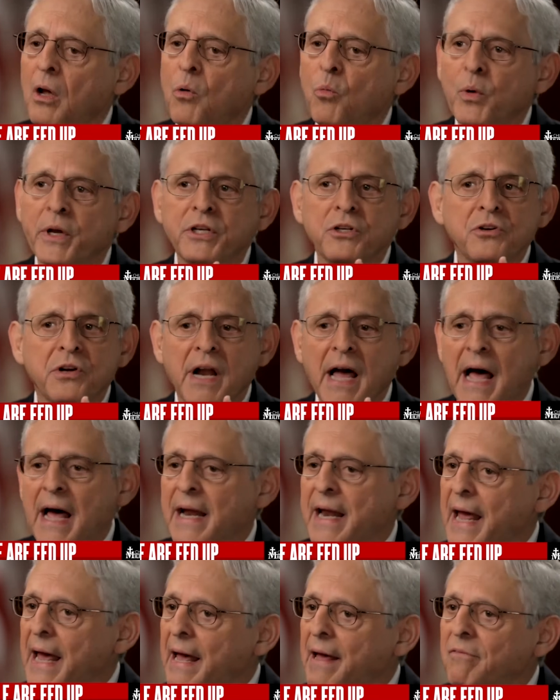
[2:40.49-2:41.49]
or the
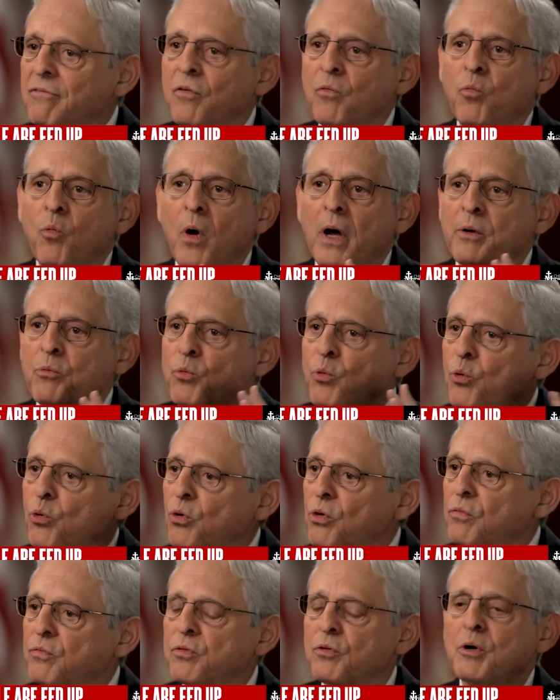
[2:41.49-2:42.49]
Justice Department
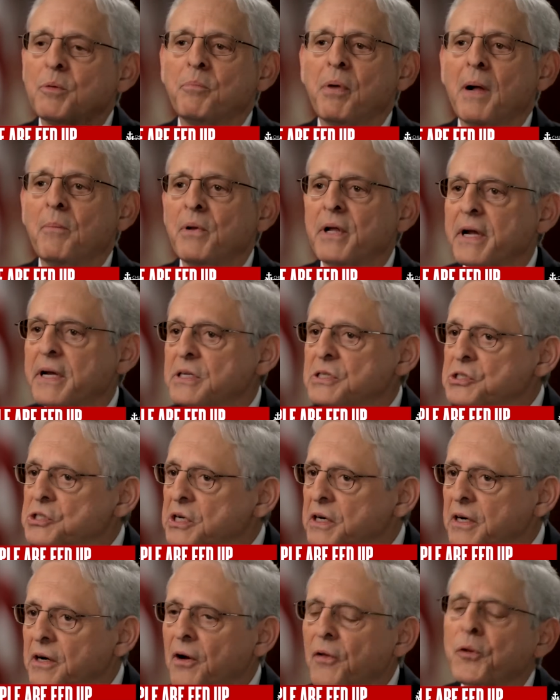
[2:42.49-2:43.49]
labeling you a
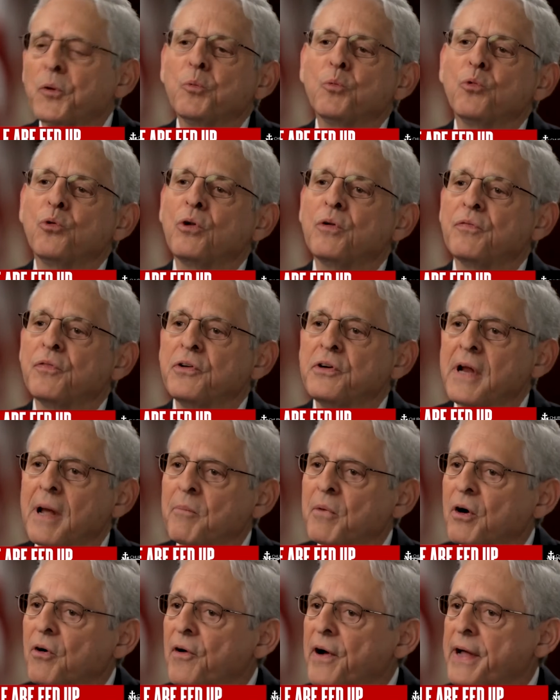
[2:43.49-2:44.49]
terrorist threat
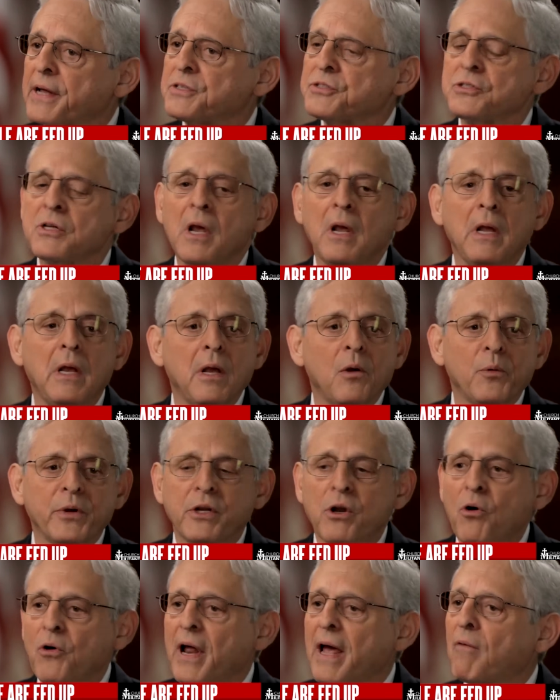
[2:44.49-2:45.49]
because you are a faithful
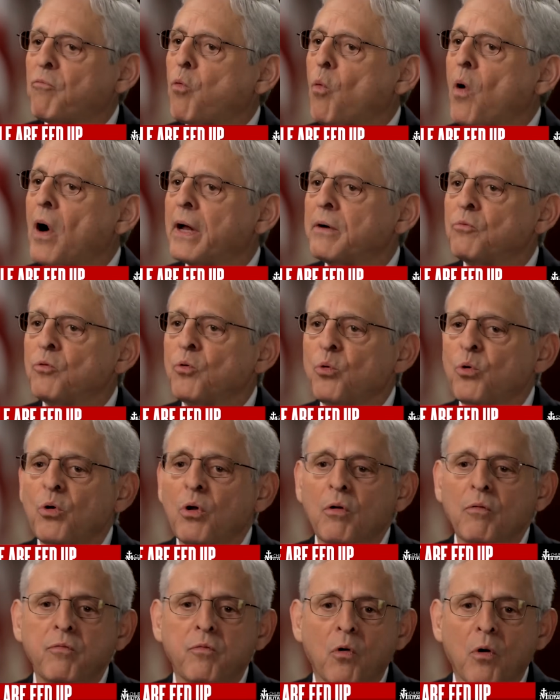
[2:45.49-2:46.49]
Catholic
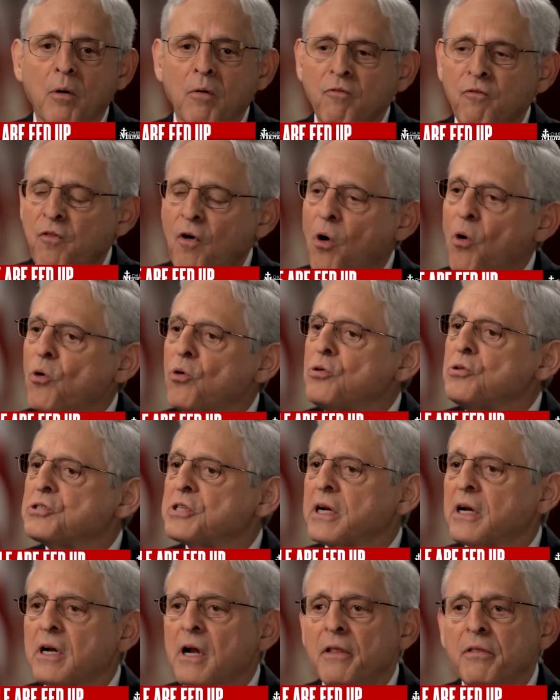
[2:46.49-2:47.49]
or spying
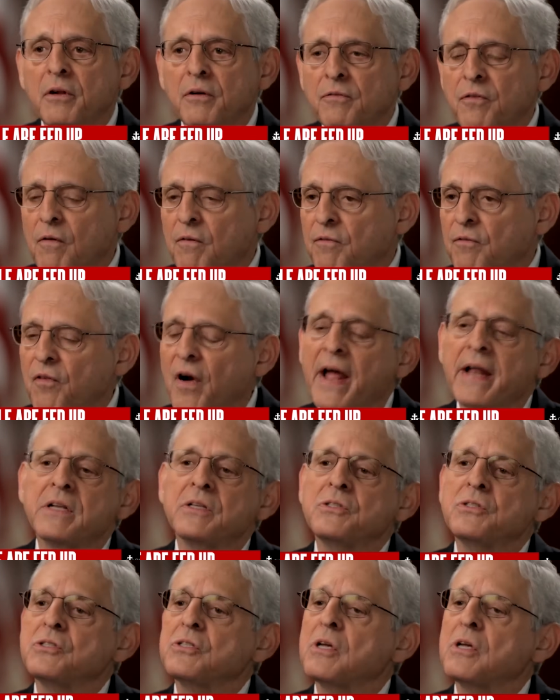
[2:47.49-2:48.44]
on you at Mass